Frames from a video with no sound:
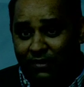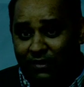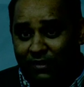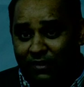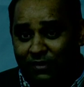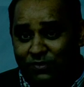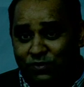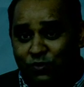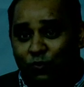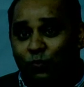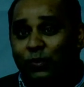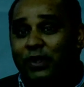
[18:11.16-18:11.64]

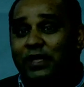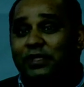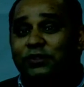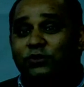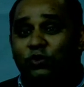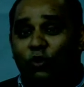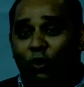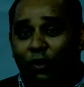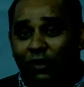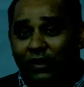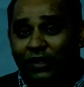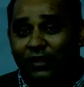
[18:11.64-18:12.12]
So we are
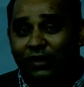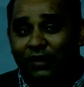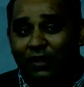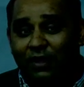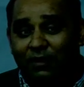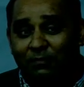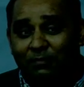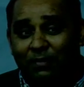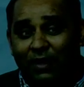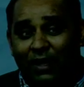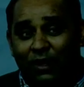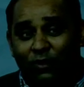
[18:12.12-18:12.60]
talking
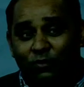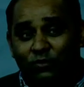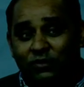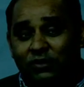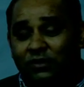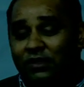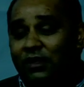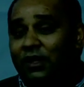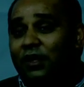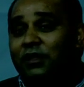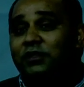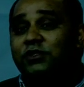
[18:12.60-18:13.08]
about
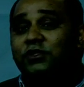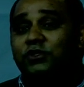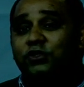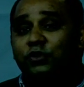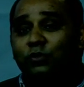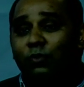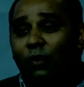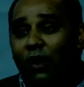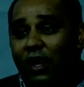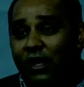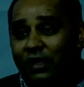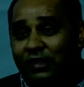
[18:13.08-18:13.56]

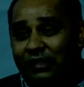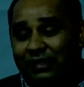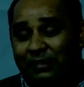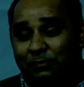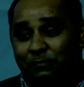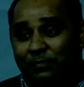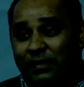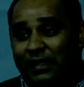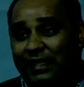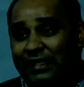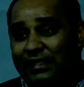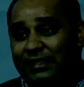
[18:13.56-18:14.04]

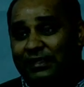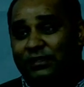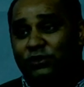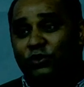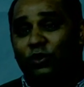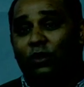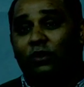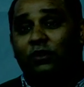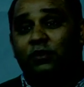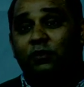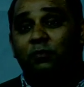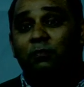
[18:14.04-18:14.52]
$200 billion
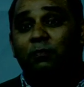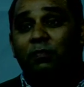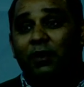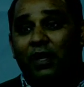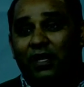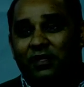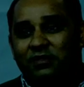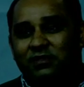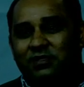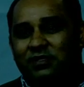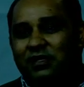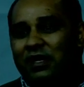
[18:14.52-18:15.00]

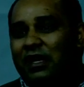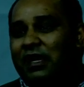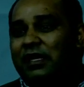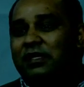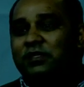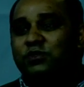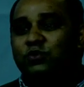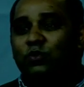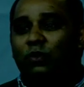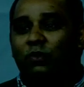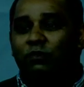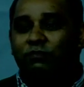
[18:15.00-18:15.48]
plus.
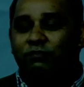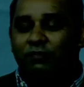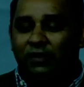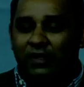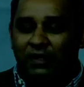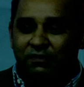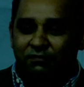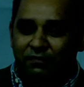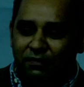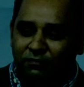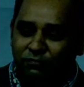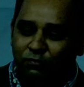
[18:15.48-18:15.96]
So
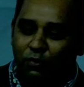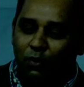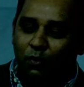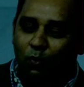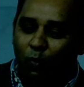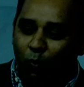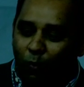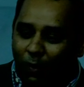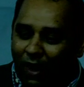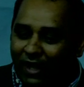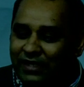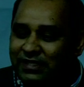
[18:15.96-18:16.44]
even for
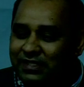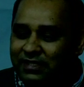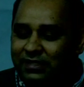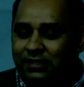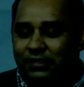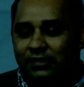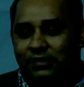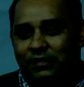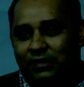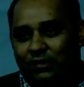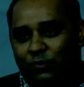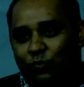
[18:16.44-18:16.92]
one
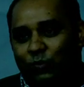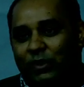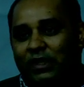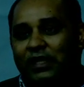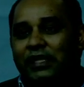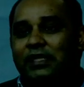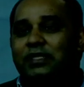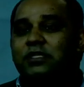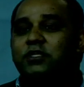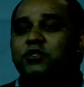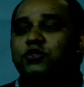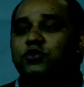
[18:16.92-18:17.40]
city, we
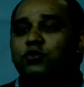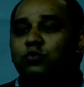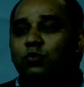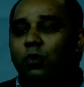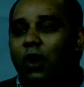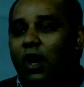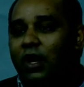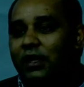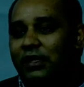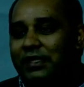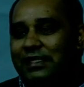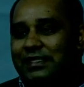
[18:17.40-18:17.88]
need
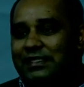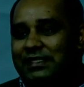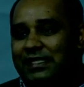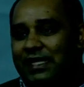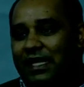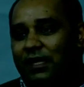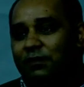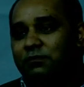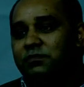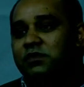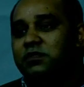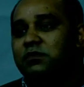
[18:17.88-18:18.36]
200
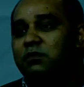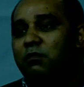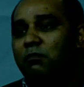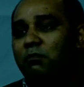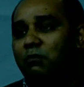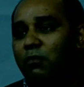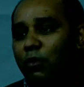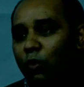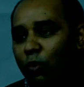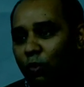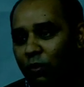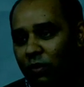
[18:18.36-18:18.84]
times
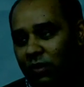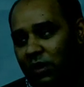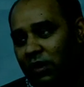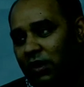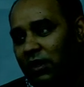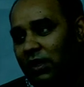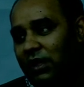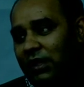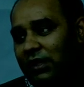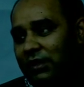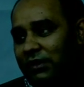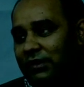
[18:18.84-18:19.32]
more
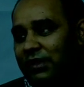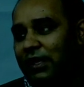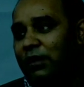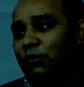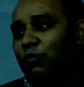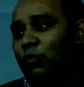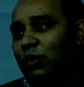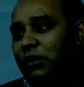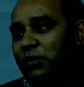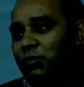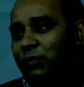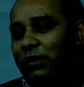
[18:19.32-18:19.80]
than
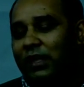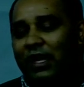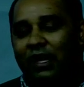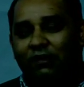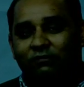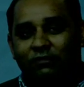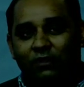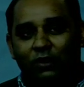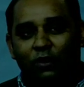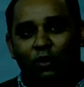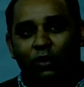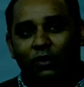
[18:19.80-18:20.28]
what we
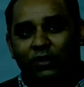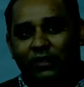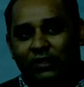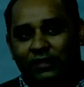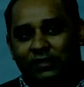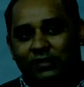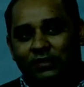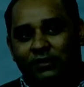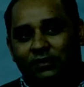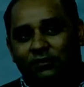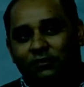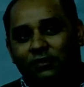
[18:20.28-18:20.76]
have
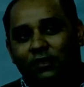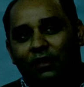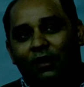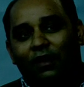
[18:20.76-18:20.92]
allocated.